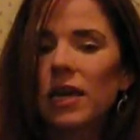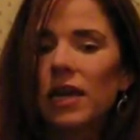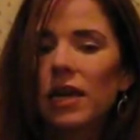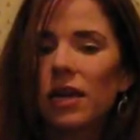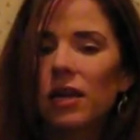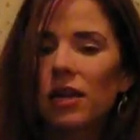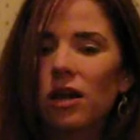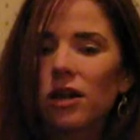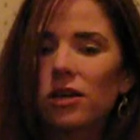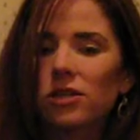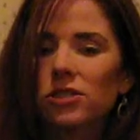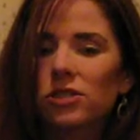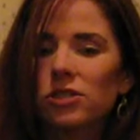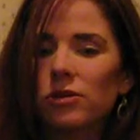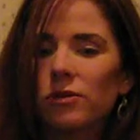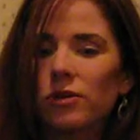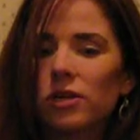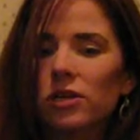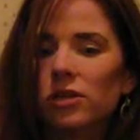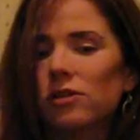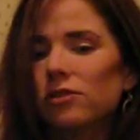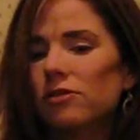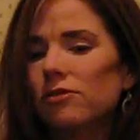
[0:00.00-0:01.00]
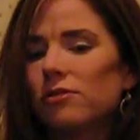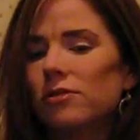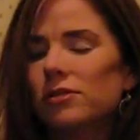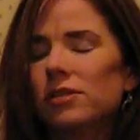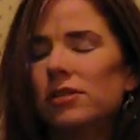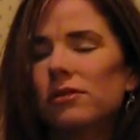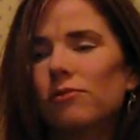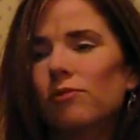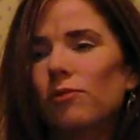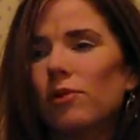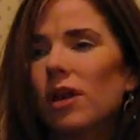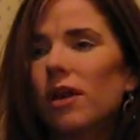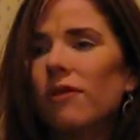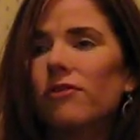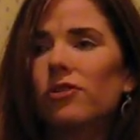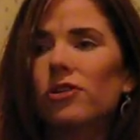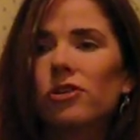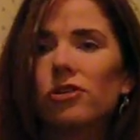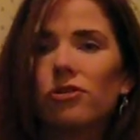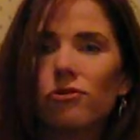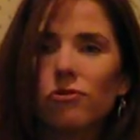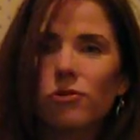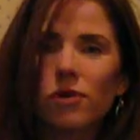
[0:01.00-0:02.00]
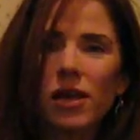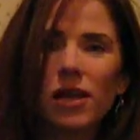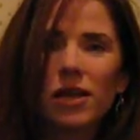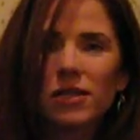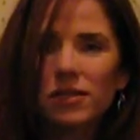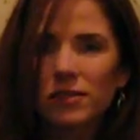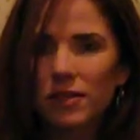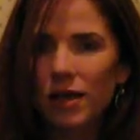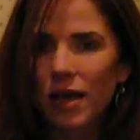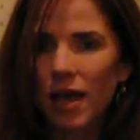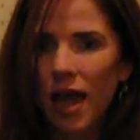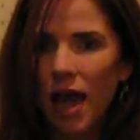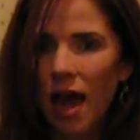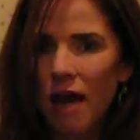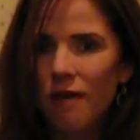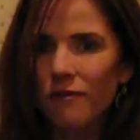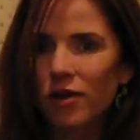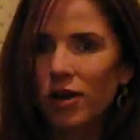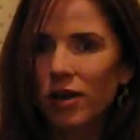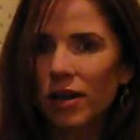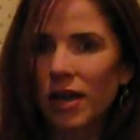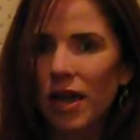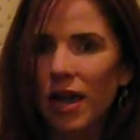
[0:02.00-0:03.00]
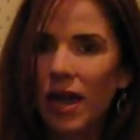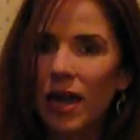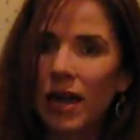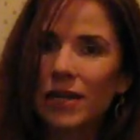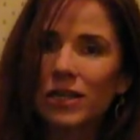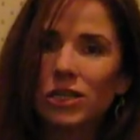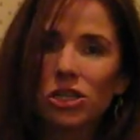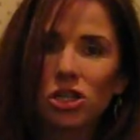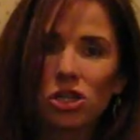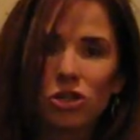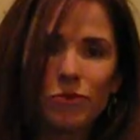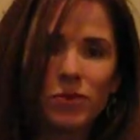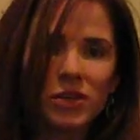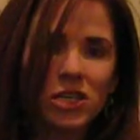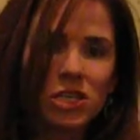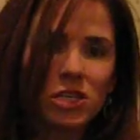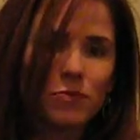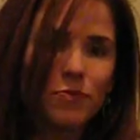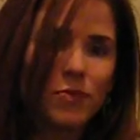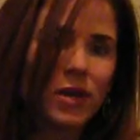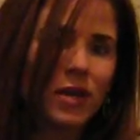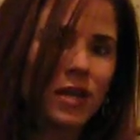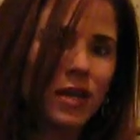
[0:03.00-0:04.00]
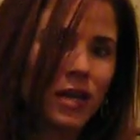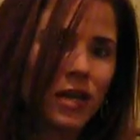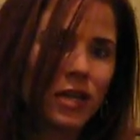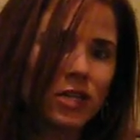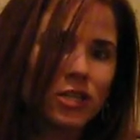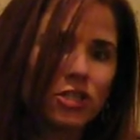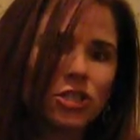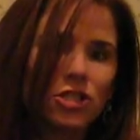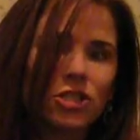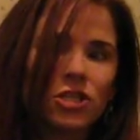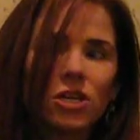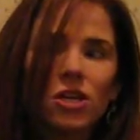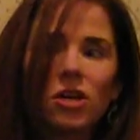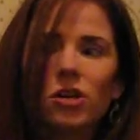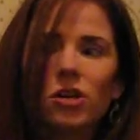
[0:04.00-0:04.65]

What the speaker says: It also includes whatever greens I have on hand. It could be spinach,